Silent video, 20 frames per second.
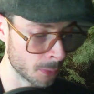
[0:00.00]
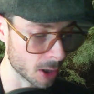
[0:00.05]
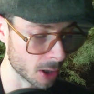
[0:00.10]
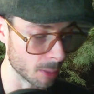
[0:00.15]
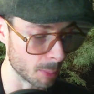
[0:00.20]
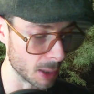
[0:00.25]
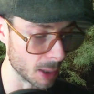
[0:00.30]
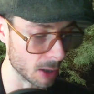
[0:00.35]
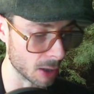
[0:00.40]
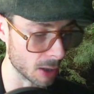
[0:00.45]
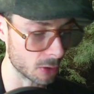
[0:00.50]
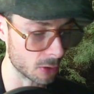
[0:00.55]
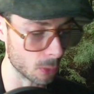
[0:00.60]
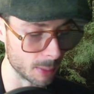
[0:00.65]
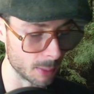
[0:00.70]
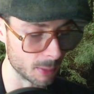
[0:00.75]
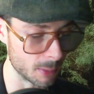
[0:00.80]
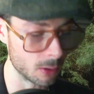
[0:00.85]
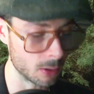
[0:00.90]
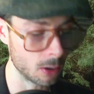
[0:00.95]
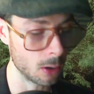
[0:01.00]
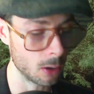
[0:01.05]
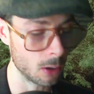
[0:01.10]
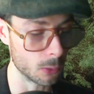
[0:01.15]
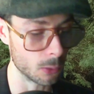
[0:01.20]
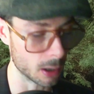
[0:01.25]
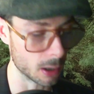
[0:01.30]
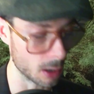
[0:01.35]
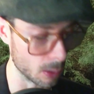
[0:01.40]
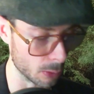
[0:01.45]
compared to women
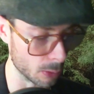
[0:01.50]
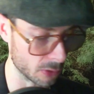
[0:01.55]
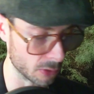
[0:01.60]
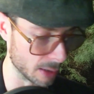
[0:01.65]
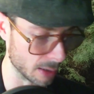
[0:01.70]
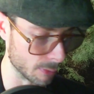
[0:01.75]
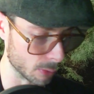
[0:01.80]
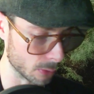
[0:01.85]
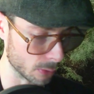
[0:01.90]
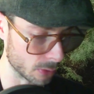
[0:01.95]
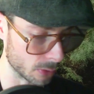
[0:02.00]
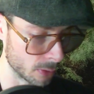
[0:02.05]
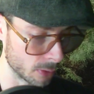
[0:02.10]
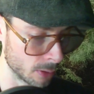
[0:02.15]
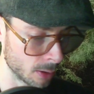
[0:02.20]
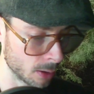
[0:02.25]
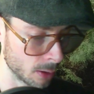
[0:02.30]
with the lowest levels.